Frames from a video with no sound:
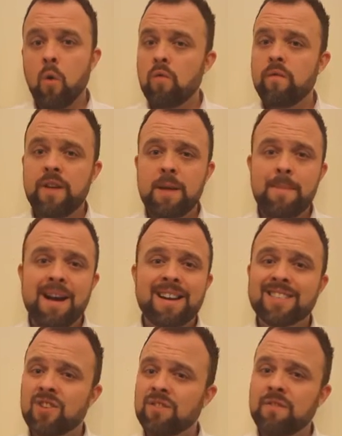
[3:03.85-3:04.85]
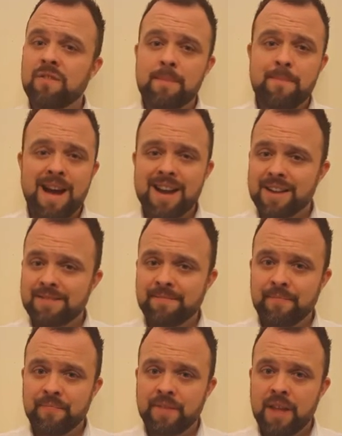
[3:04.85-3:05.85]
All feedback is good feedback.
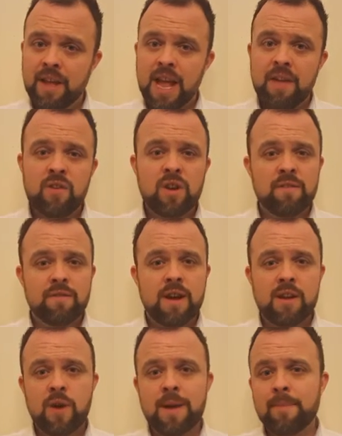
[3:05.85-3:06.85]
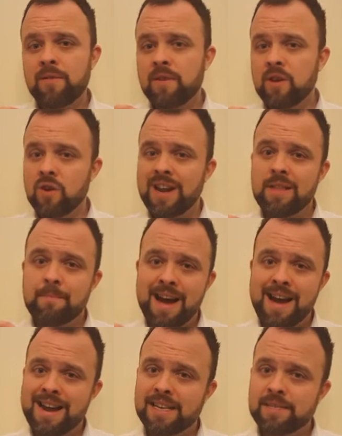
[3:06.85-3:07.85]
If you can evaluate both the good and the
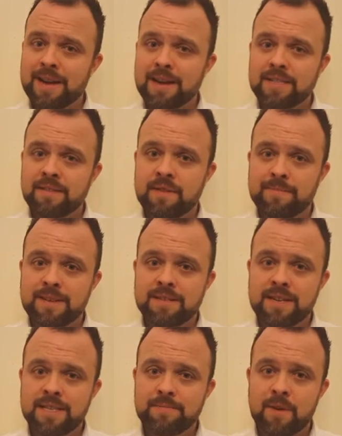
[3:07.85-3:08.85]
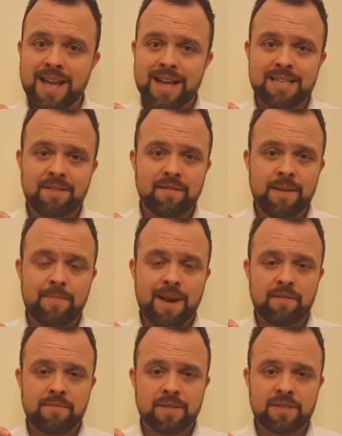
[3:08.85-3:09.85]
bad aspects of the business by getting
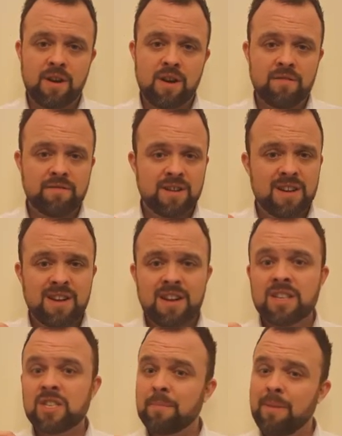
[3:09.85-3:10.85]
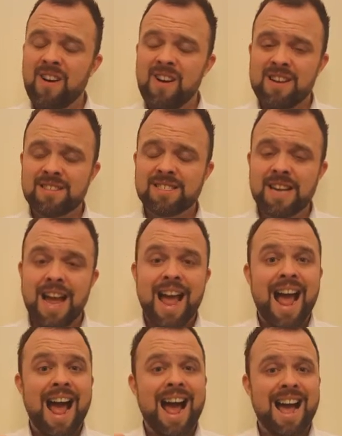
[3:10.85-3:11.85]
feedback from staff, suppliers
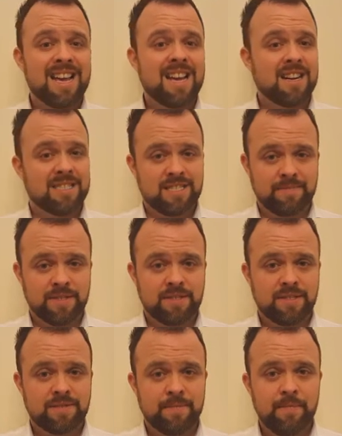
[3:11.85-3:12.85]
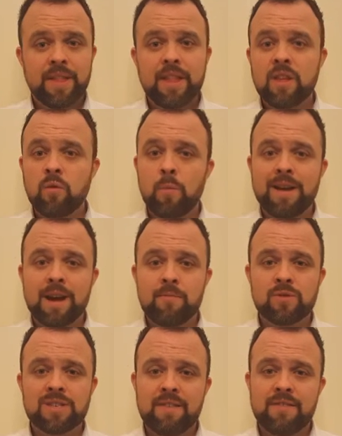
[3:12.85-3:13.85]
and customers, you will be
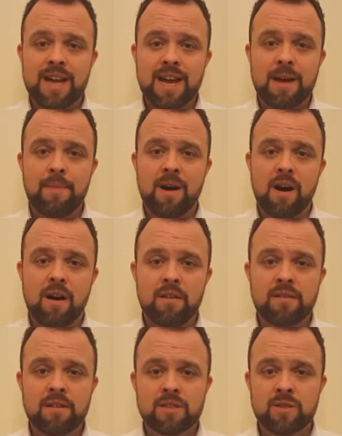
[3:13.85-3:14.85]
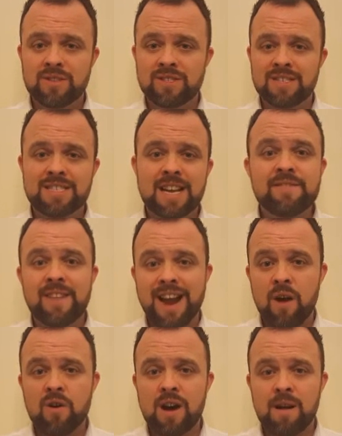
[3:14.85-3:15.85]
able to navigate a path to a
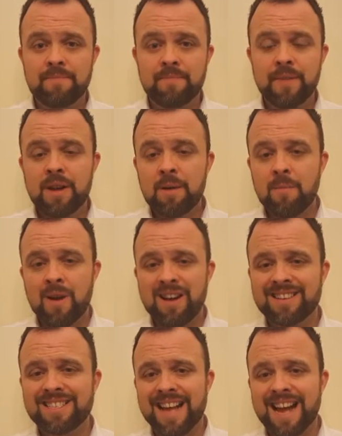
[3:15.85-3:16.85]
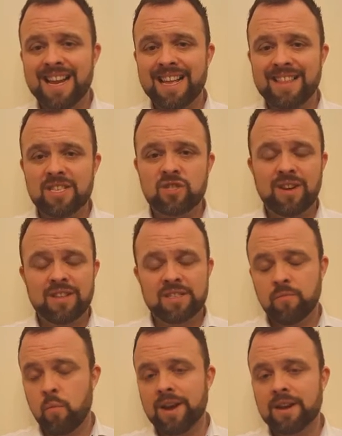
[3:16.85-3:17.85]
successful outcome by understanding these
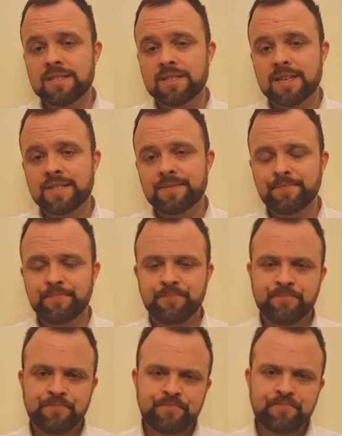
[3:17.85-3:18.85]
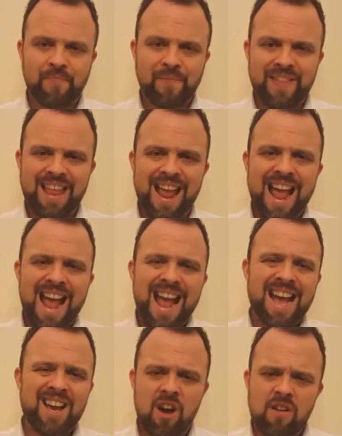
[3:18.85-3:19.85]
strengths and weaknesses.
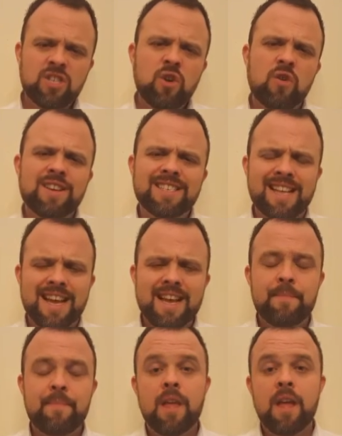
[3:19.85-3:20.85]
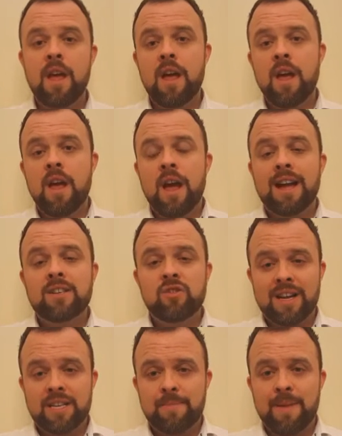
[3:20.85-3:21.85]
Encourage honesty and
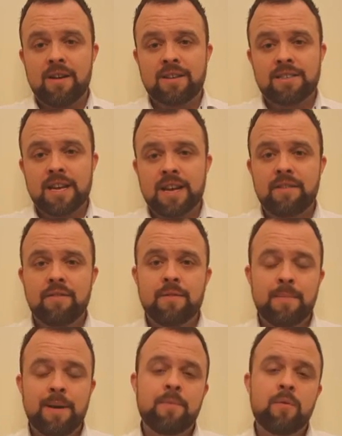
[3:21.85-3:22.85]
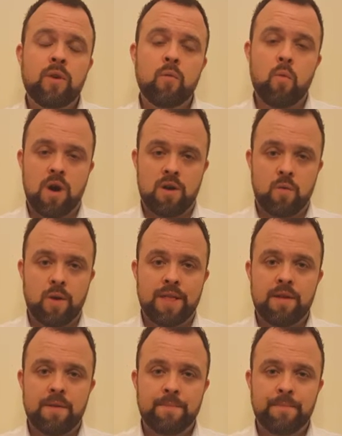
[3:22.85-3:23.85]
transparency from the people you work
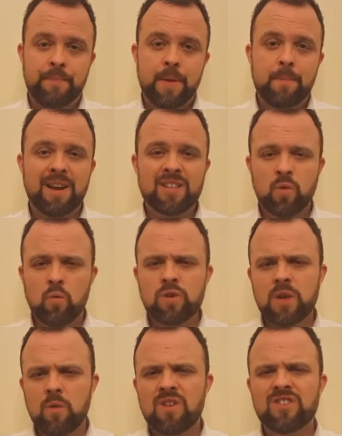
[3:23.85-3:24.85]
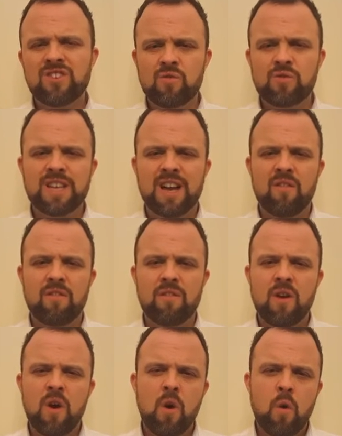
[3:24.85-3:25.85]
with. Plus, also ask yourself
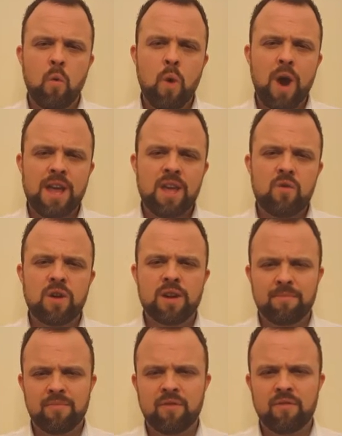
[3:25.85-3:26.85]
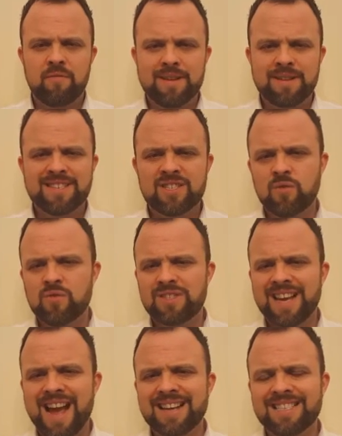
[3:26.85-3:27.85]
where you can improve business
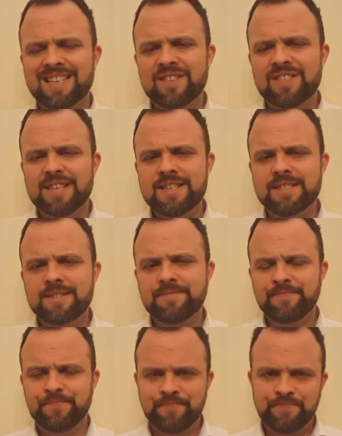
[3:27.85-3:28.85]
sourcing activities.